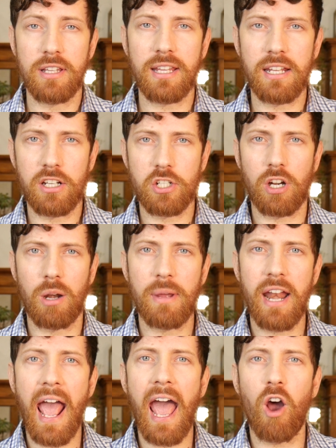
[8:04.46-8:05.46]
they then
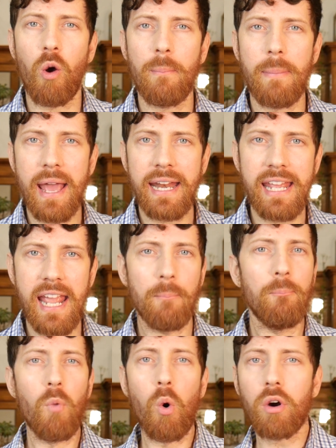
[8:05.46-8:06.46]
determine how many
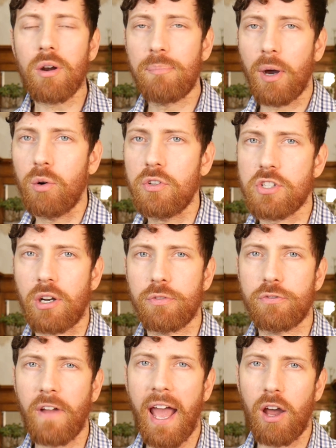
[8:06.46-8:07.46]
more bones are
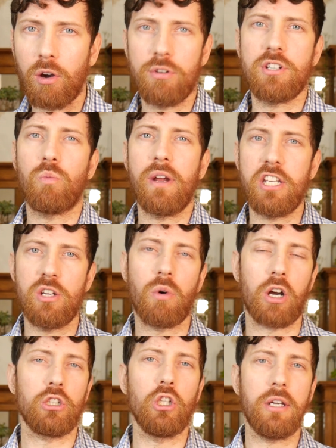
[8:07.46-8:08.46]
found when you
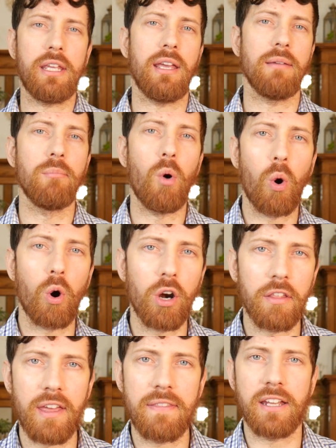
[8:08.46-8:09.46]
are looking
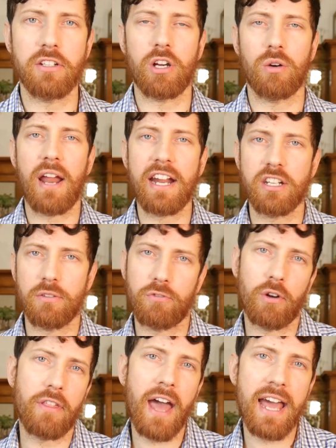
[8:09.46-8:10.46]
more. They then corrected
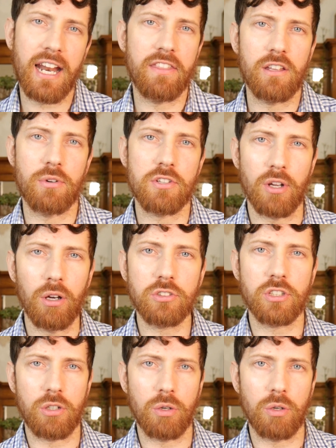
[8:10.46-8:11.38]
for that, and the result,